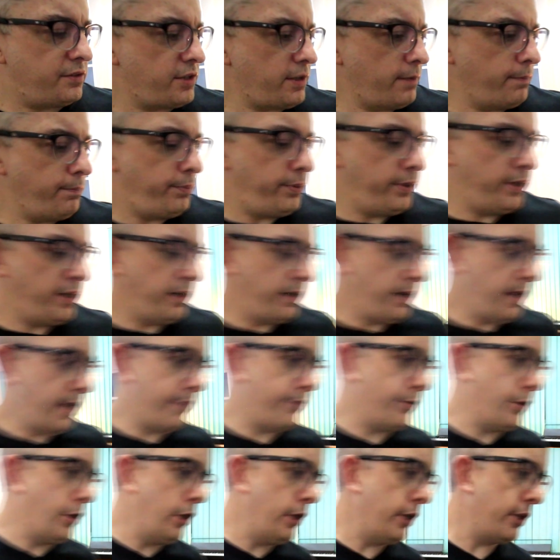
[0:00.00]
jump in and
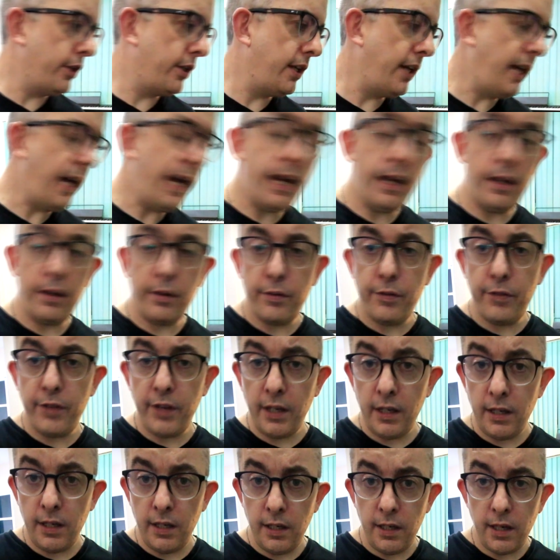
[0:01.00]
have a look at
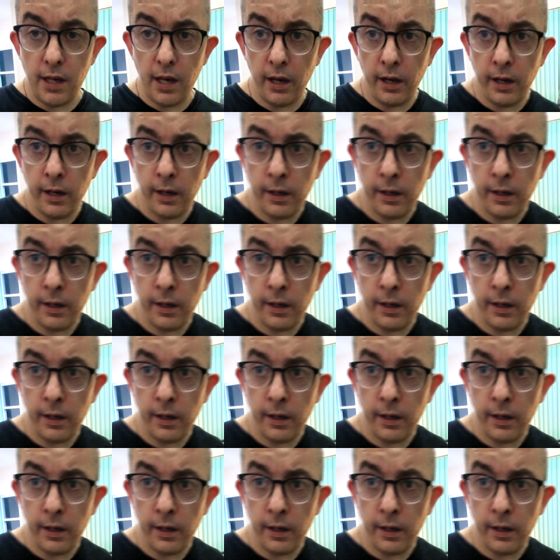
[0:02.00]
the